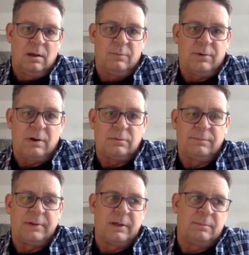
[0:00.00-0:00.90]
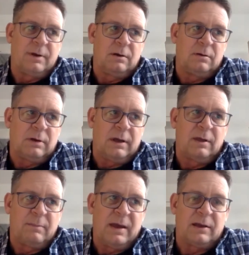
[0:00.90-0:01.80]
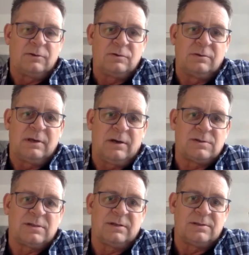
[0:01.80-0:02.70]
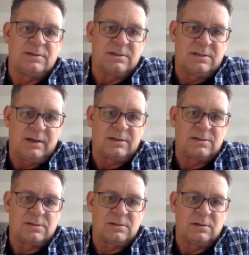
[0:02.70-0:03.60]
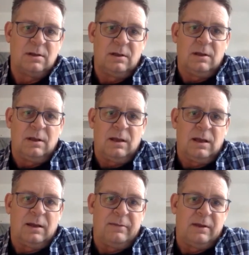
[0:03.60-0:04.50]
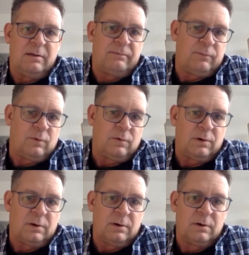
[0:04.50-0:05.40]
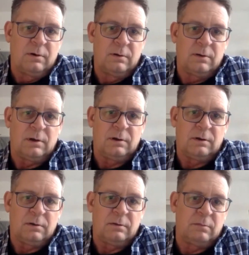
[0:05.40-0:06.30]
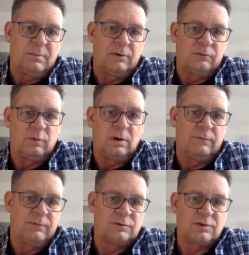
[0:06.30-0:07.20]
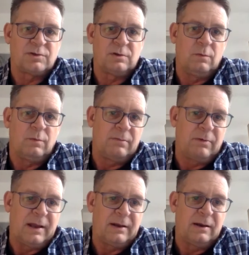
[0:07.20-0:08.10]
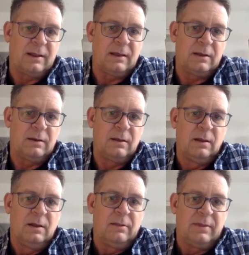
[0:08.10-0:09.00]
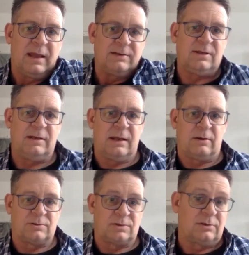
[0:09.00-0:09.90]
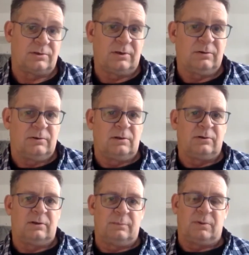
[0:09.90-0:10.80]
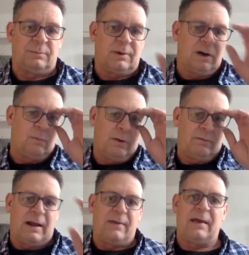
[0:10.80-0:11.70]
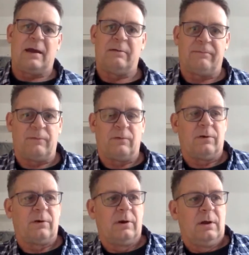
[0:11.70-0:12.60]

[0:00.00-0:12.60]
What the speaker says: probably about, I think back in 2006. And then for about 12 years or so, we ran it in the 18 acres, or the tillable part. We ran that for